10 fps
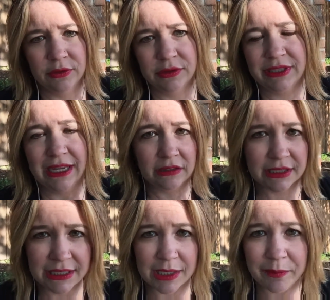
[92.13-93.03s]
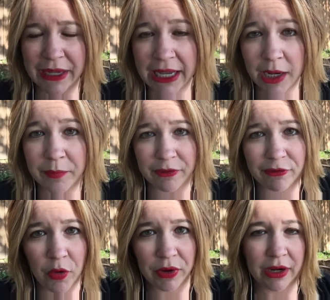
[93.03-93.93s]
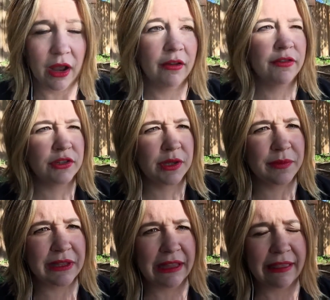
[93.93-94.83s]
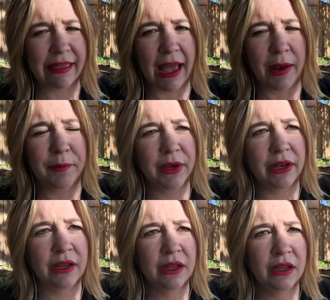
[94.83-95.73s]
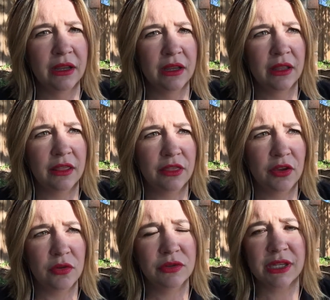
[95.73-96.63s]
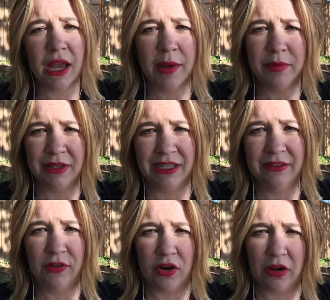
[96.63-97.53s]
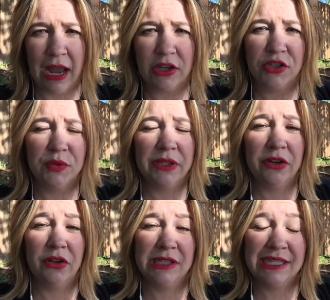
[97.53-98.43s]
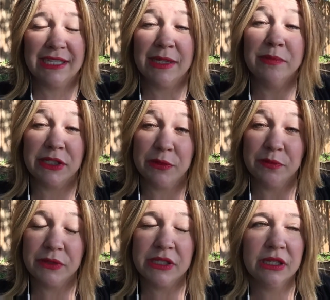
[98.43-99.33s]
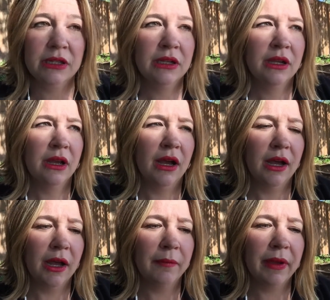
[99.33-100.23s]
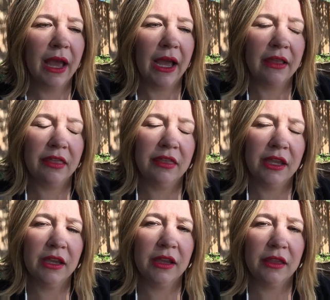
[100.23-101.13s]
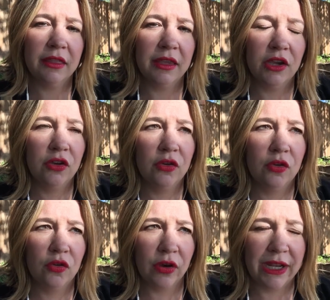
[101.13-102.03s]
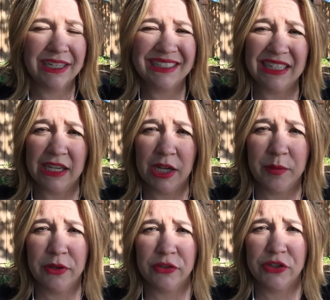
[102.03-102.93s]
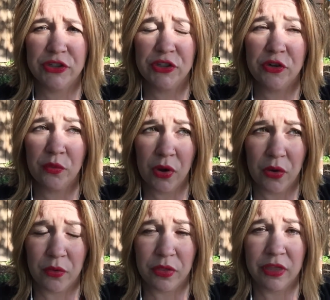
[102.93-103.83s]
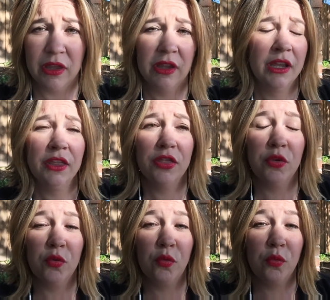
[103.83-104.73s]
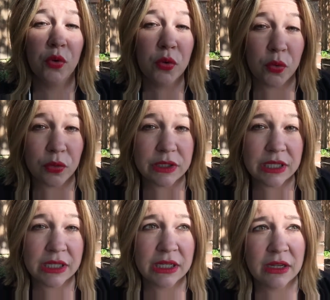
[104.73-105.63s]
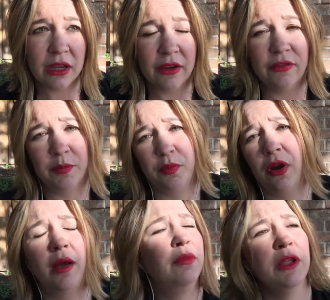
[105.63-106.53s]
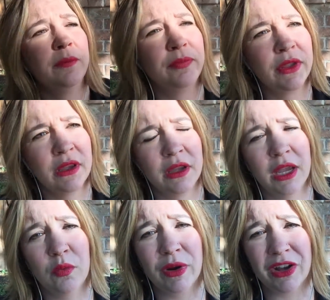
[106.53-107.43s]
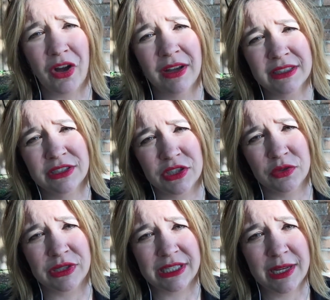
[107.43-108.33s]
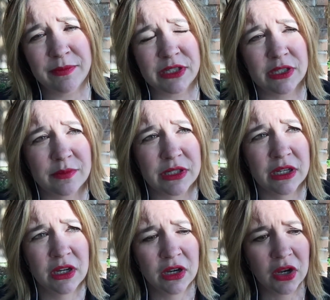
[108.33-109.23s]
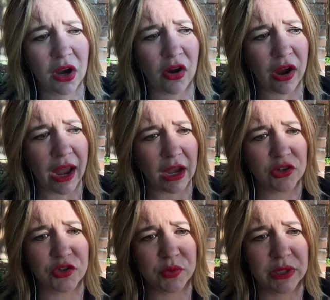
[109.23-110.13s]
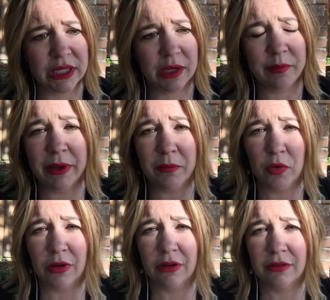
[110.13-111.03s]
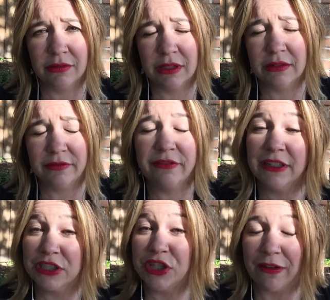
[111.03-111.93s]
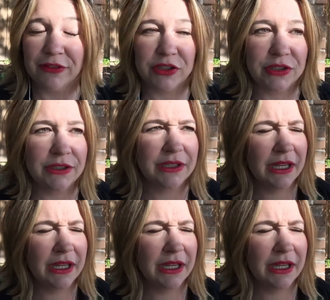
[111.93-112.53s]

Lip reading: sales isn't picking up the phone enough or something like that. But those, I believe, are actually all symptoms. I think the greatest inhibitors to growth, the root of the problem and what causes those symptoms, are actually a bit more philosophical.